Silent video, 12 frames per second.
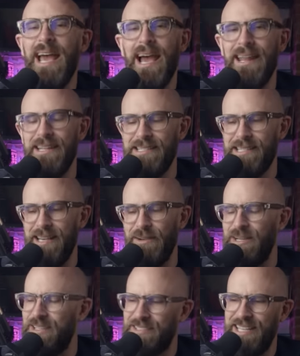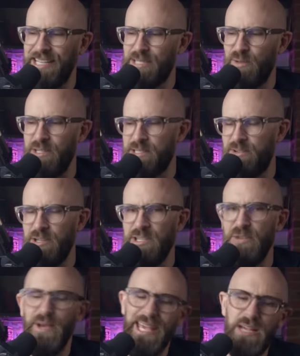And you're just like, well, guess what? Screw
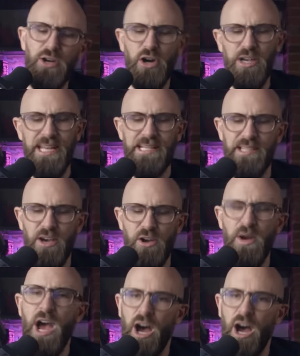you. Incognito.